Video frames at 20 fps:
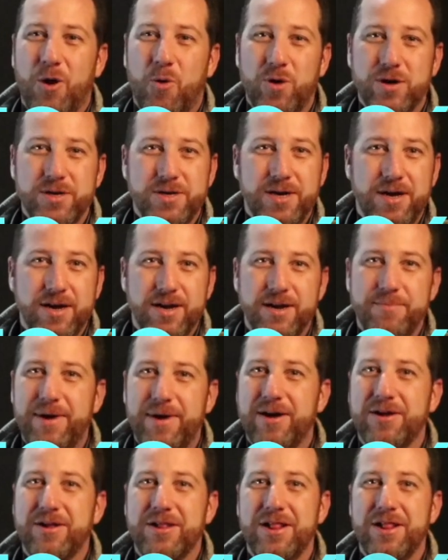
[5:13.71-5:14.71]
We're talking
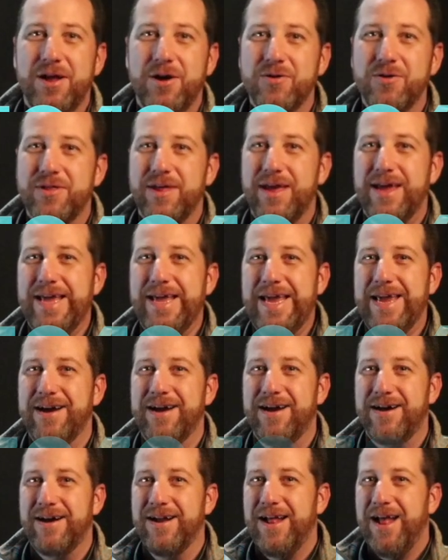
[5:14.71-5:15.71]
about clothing
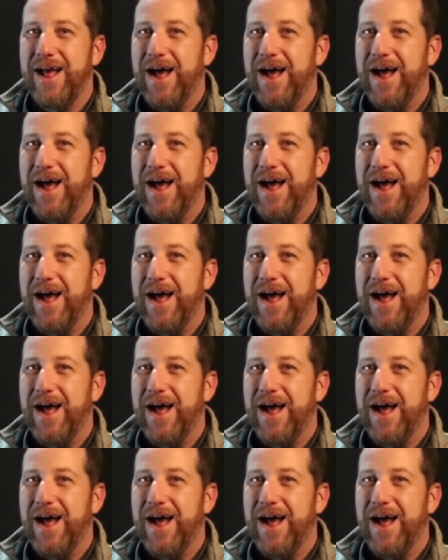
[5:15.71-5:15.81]
here.